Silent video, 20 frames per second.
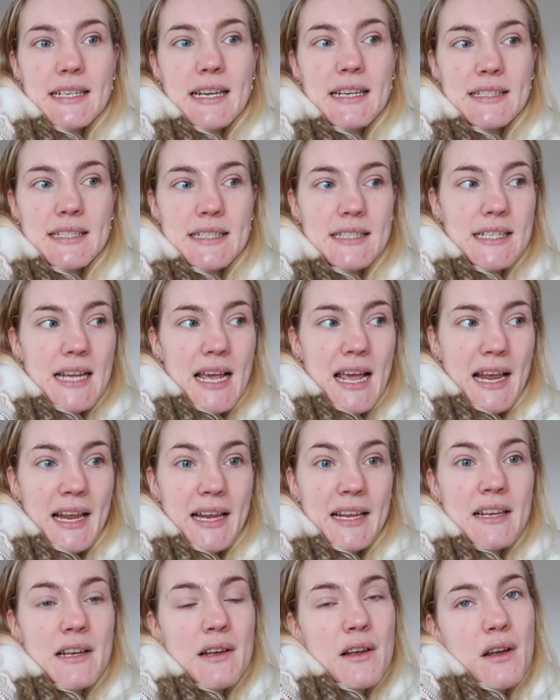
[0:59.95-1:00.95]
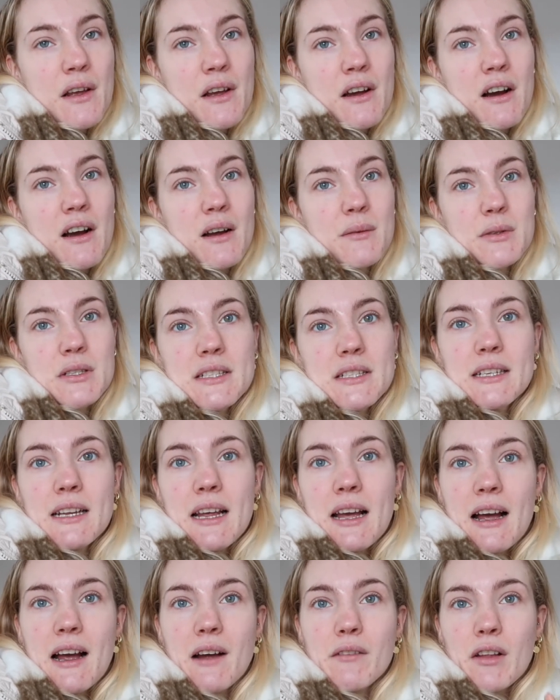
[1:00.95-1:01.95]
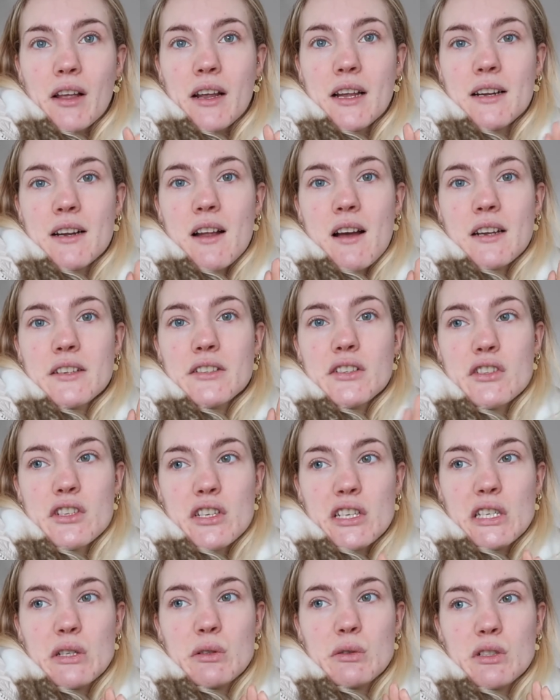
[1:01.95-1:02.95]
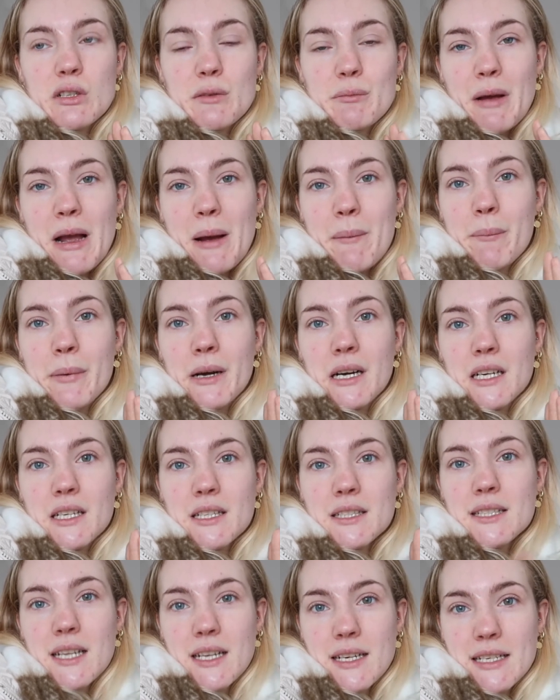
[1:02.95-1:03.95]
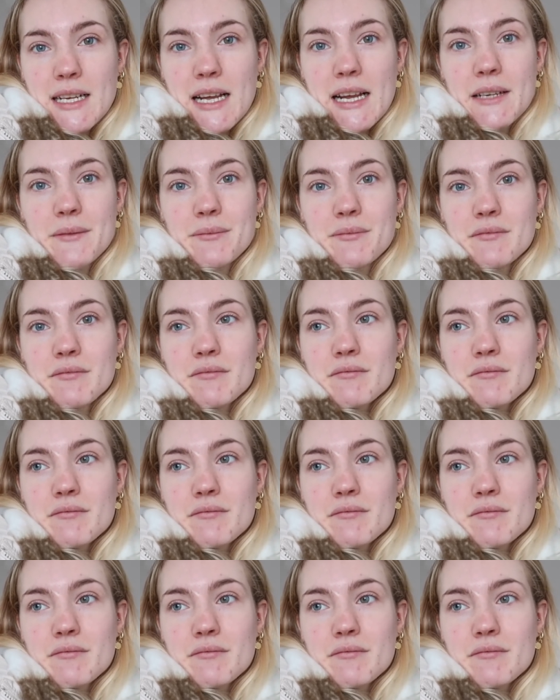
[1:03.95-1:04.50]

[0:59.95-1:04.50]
And today I'm gonna have like a nice chilled pamper Sunday.